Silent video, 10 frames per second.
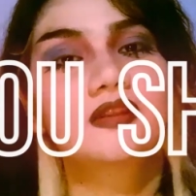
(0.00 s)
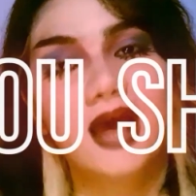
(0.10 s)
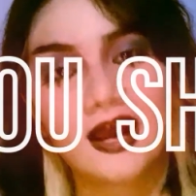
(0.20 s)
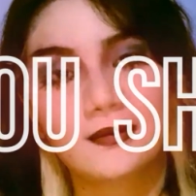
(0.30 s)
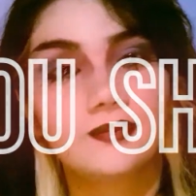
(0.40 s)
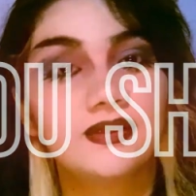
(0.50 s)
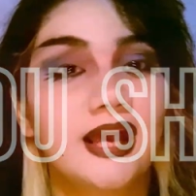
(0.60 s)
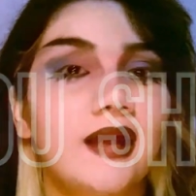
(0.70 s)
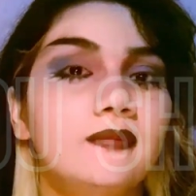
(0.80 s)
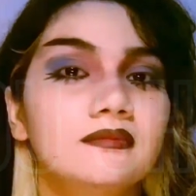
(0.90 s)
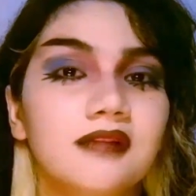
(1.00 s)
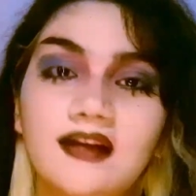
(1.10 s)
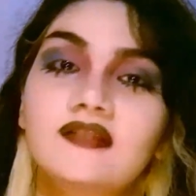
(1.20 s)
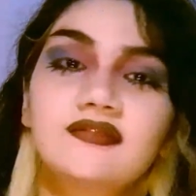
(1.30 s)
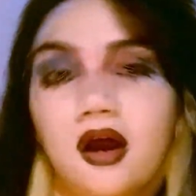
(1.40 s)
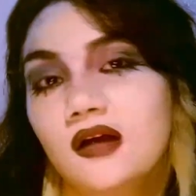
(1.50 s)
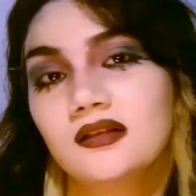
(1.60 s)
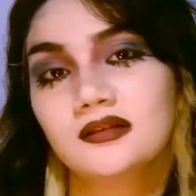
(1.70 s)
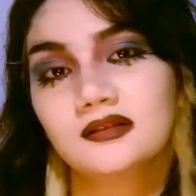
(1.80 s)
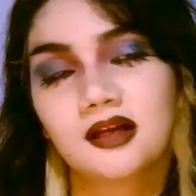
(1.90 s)
the animal became like
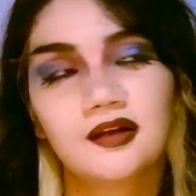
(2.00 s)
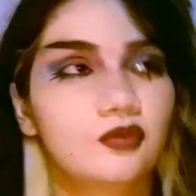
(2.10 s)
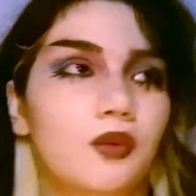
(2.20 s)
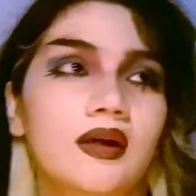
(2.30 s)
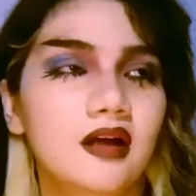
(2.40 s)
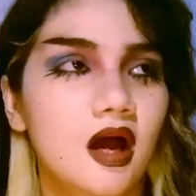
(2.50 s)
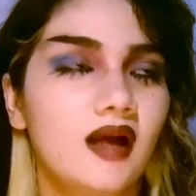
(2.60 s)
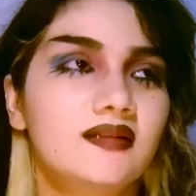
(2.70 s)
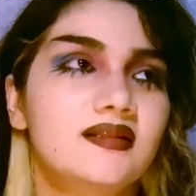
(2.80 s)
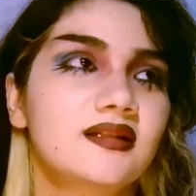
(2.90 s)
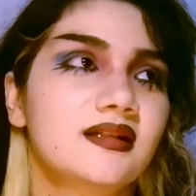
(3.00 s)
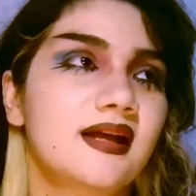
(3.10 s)
feral and whatnot.